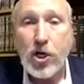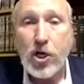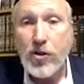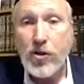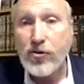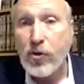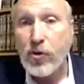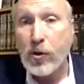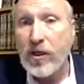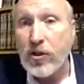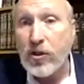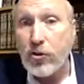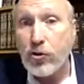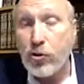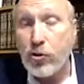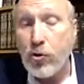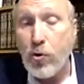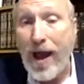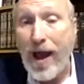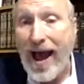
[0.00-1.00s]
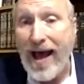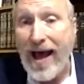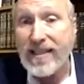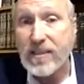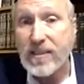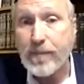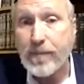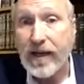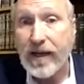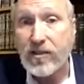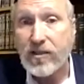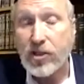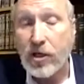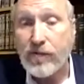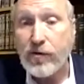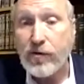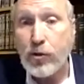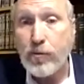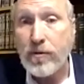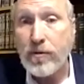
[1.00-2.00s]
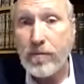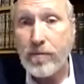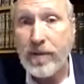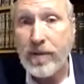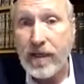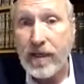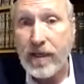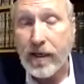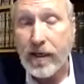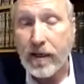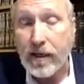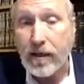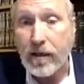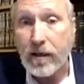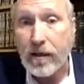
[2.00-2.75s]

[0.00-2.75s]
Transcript: There's only two aspects of a human being